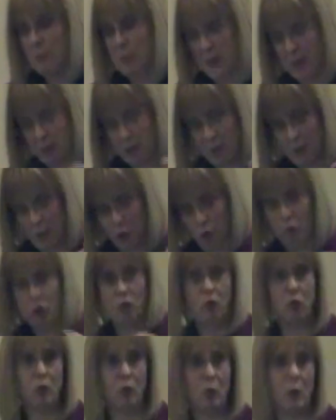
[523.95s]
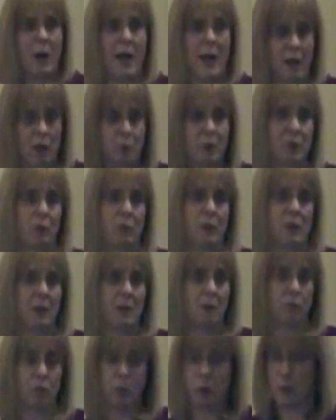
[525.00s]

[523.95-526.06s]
But those 2 I have been reading